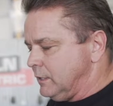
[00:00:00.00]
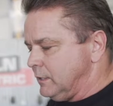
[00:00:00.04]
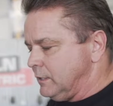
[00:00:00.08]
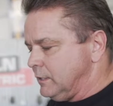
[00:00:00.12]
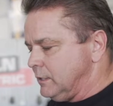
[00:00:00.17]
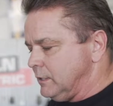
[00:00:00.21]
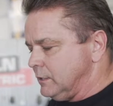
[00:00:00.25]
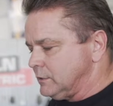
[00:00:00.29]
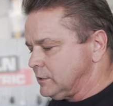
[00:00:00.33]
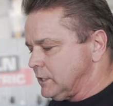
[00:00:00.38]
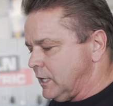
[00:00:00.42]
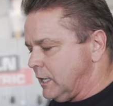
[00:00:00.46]

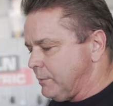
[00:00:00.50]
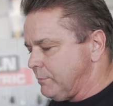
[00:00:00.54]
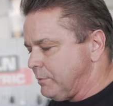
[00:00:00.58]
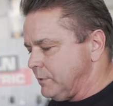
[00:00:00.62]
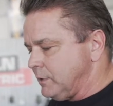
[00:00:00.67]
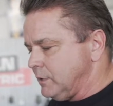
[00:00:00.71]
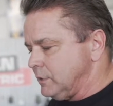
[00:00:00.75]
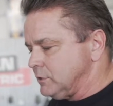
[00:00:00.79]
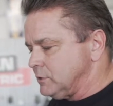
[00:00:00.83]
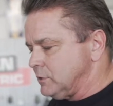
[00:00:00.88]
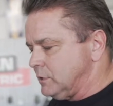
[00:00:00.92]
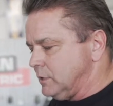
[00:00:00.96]
the top
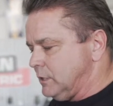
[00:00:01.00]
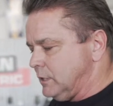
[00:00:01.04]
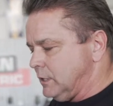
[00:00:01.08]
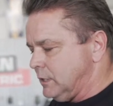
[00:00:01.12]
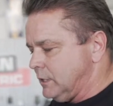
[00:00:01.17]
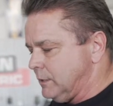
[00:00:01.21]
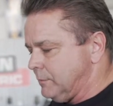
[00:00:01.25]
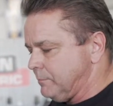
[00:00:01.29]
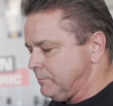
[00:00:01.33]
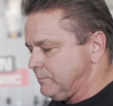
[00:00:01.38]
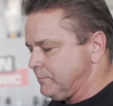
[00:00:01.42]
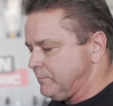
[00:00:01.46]
of the
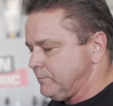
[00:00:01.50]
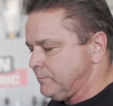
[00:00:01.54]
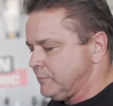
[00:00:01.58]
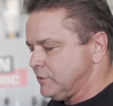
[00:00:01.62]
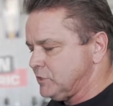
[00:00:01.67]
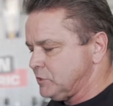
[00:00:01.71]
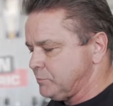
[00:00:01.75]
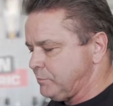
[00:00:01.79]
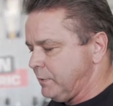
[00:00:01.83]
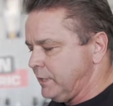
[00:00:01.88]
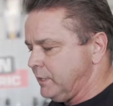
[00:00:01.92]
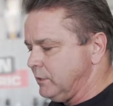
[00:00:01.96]

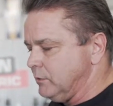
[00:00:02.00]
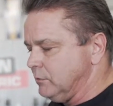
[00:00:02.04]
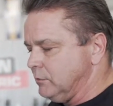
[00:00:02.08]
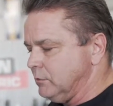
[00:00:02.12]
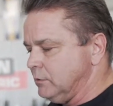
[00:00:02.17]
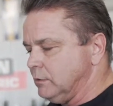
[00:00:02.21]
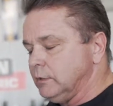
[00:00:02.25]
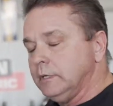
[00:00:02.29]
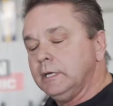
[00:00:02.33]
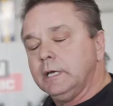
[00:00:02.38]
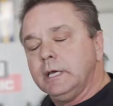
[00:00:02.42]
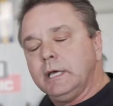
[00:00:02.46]
spindle
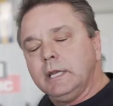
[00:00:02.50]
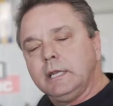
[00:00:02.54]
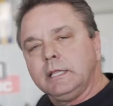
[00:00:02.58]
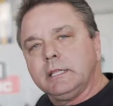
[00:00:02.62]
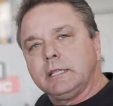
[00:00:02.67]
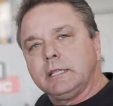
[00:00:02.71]
hitting